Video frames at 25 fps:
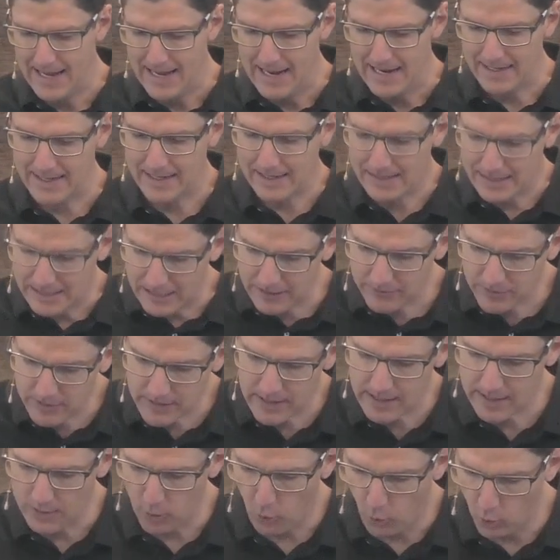And given
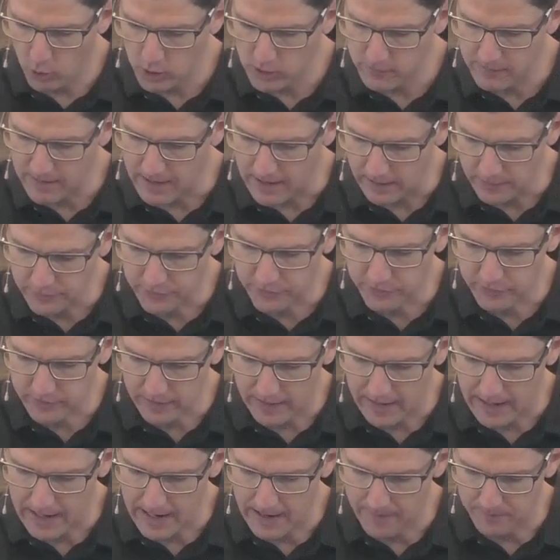that all of us
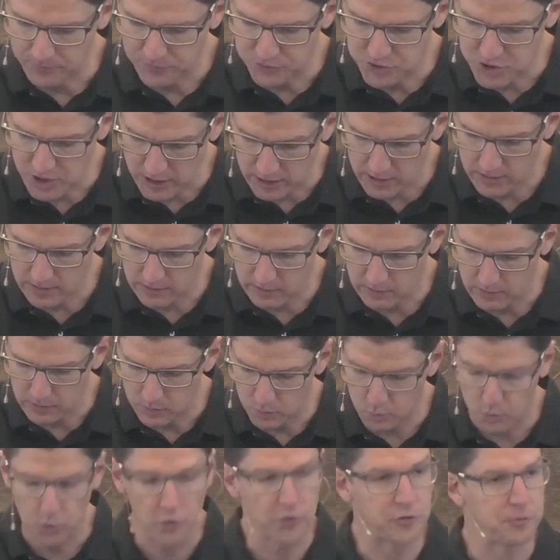uh, generally
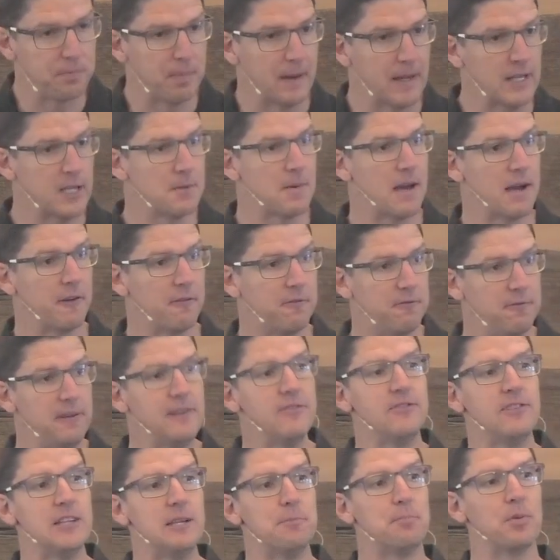will spend about
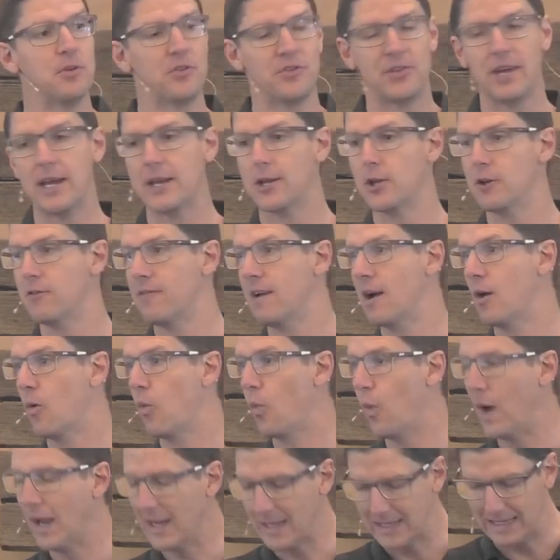50% of our
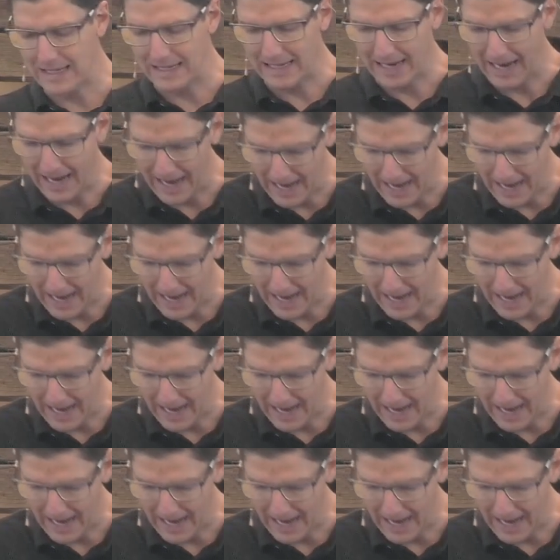waking